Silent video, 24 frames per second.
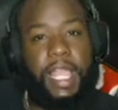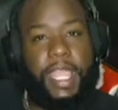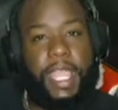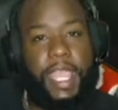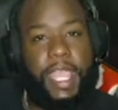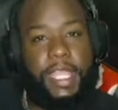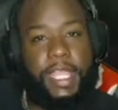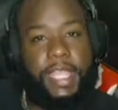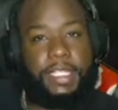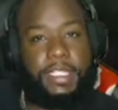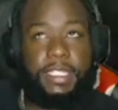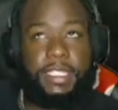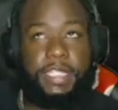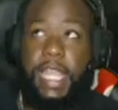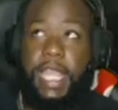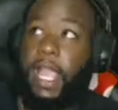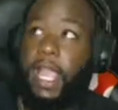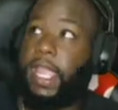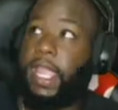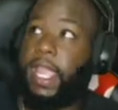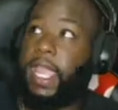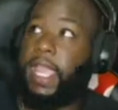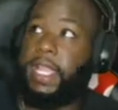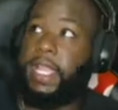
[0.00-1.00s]
cage, and tiger
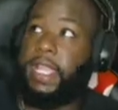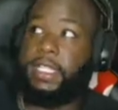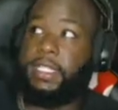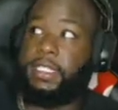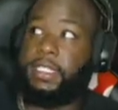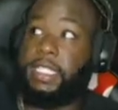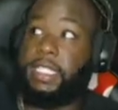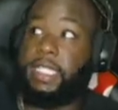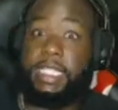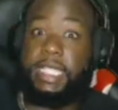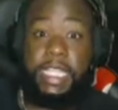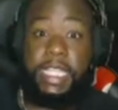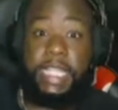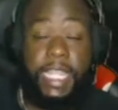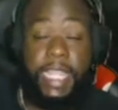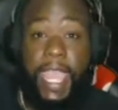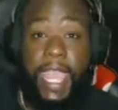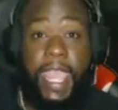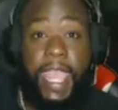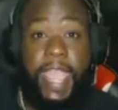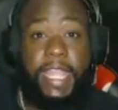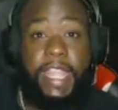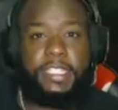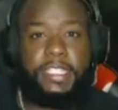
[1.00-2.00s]
cage, the, the
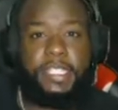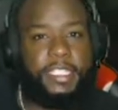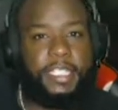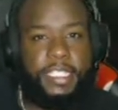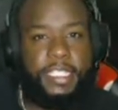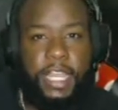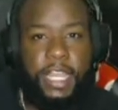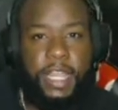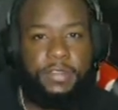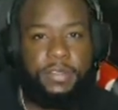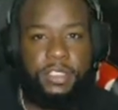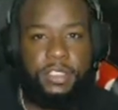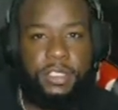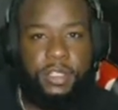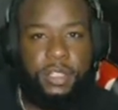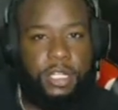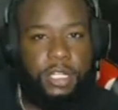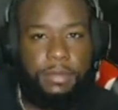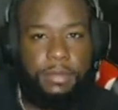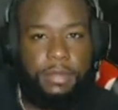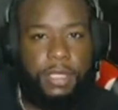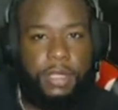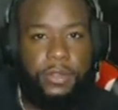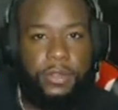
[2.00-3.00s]
cage itself stood
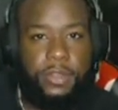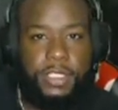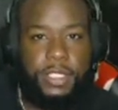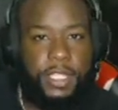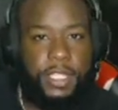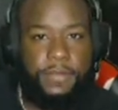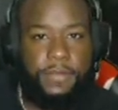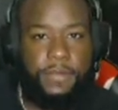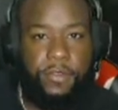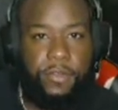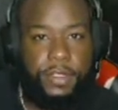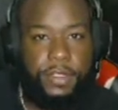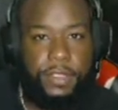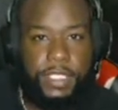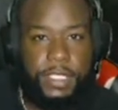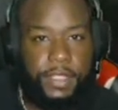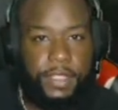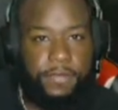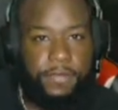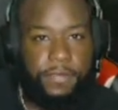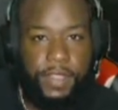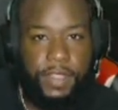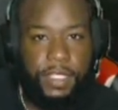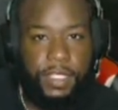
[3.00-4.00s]
up 13, 14
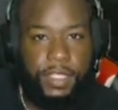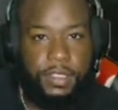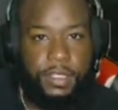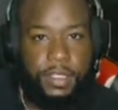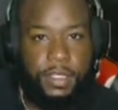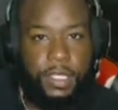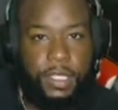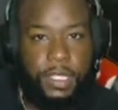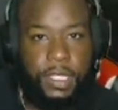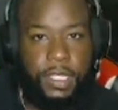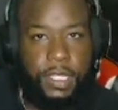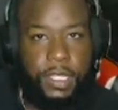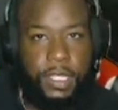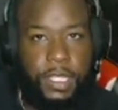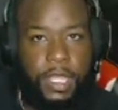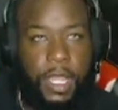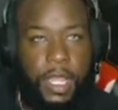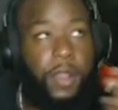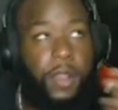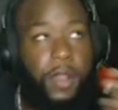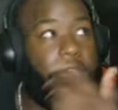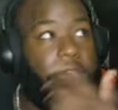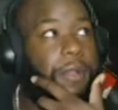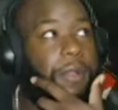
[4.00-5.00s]
feet.
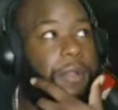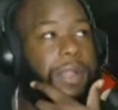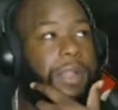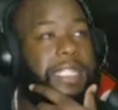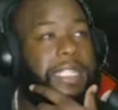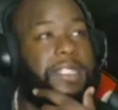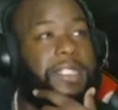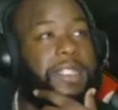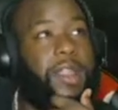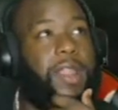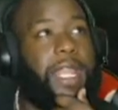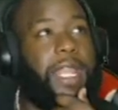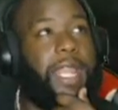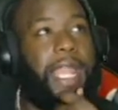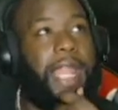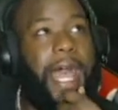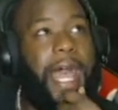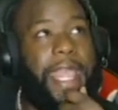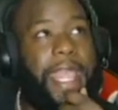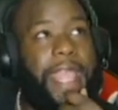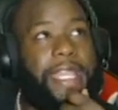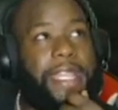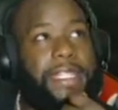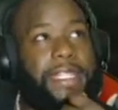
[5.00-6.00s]
Okay, when I saw the
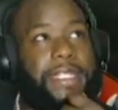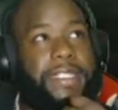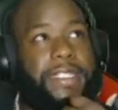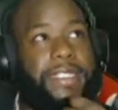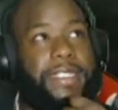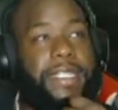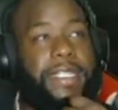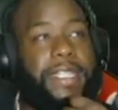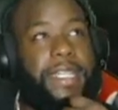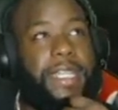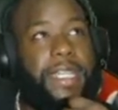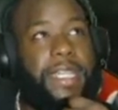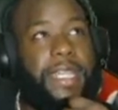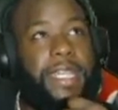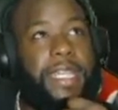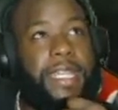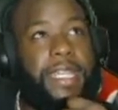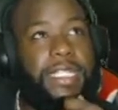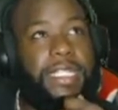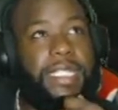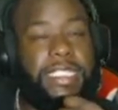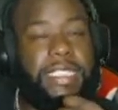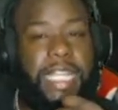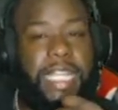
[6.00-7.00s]
lions,
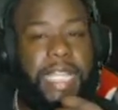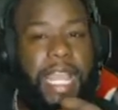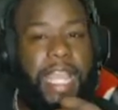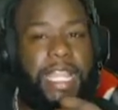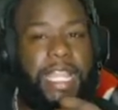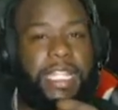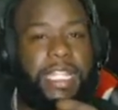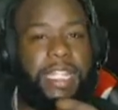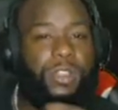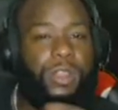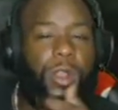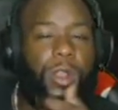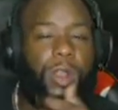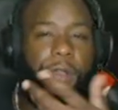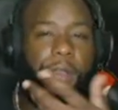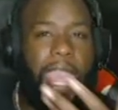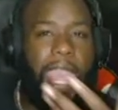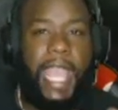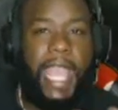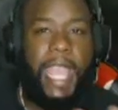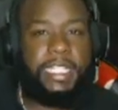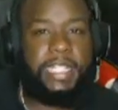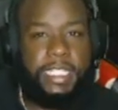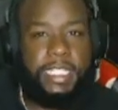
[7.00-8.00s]
it's like you don't
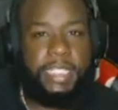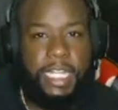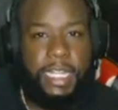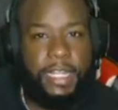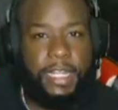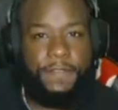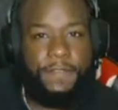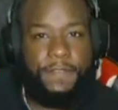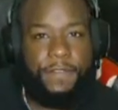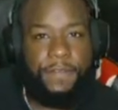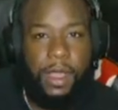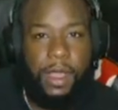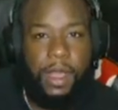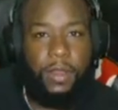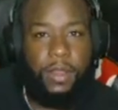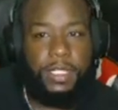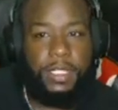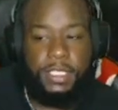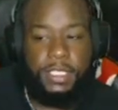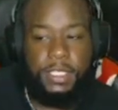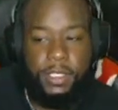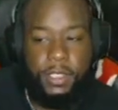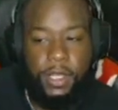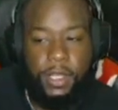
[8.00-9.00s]
accidentally fall
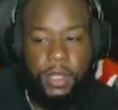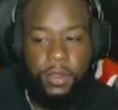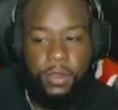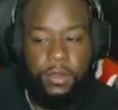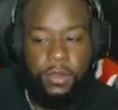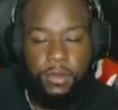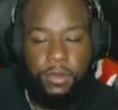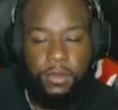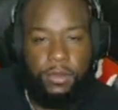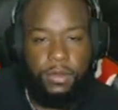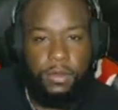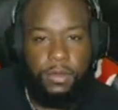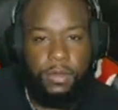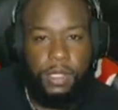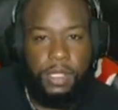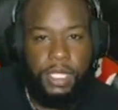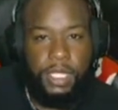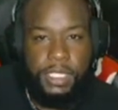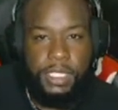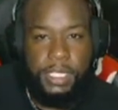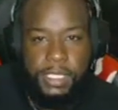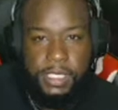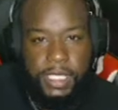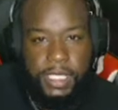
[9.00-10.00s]
into no
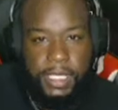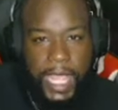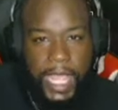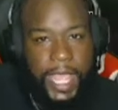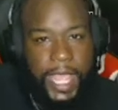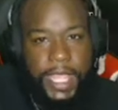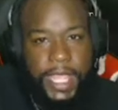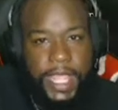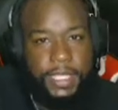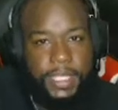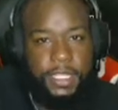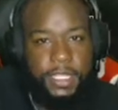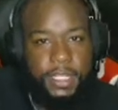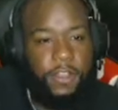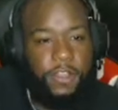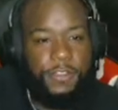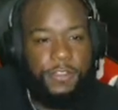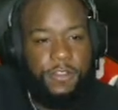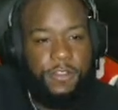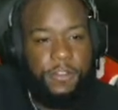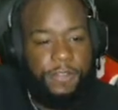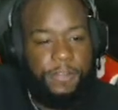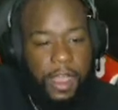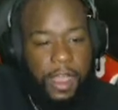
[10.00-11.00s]
cage. So if
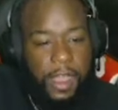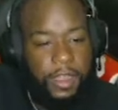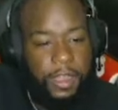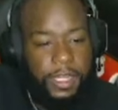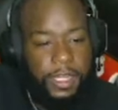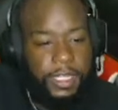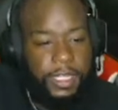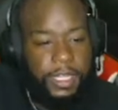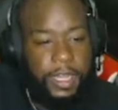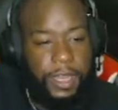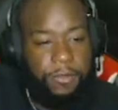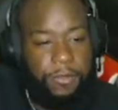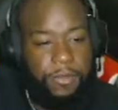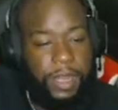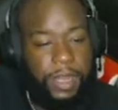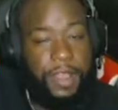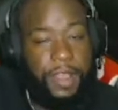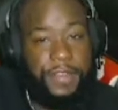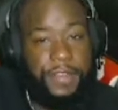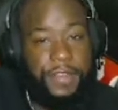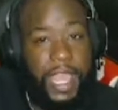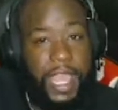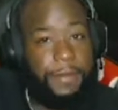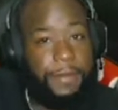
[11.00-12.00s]
you fall in there and
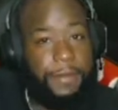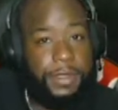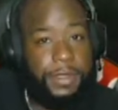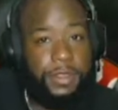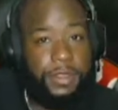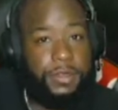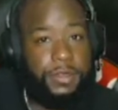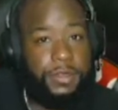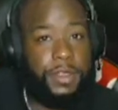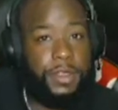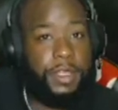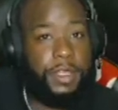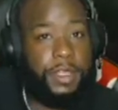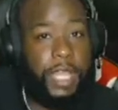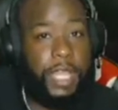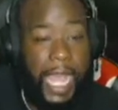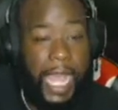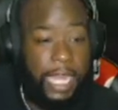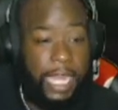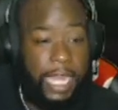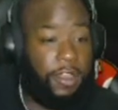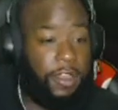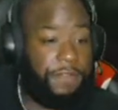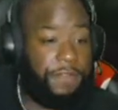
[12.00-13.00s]
whatever happened to you,
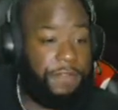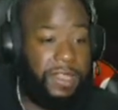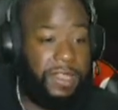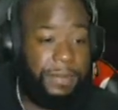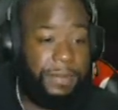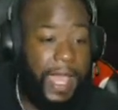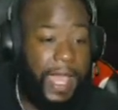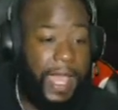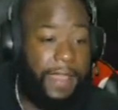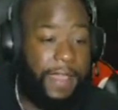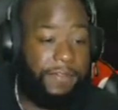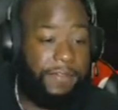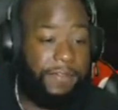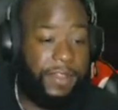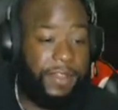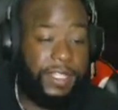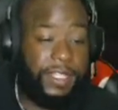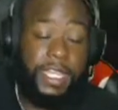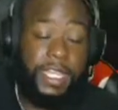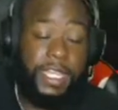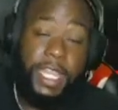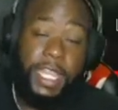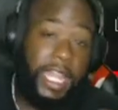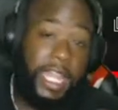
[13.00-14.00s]
I don't feel bad for you.
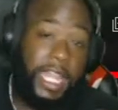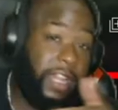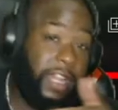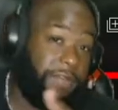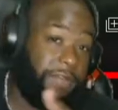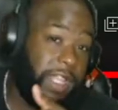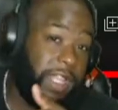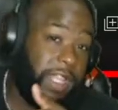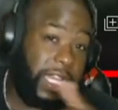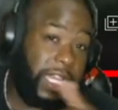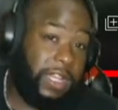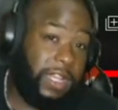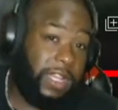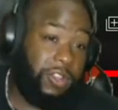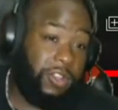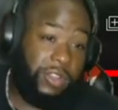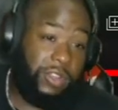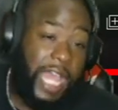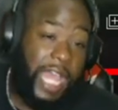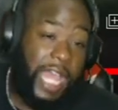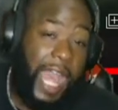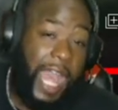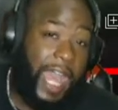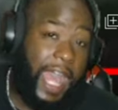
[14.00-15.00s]
And if and you
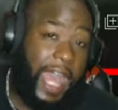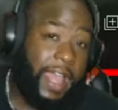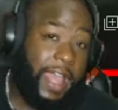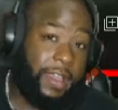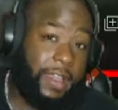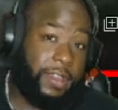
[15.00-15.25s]
die,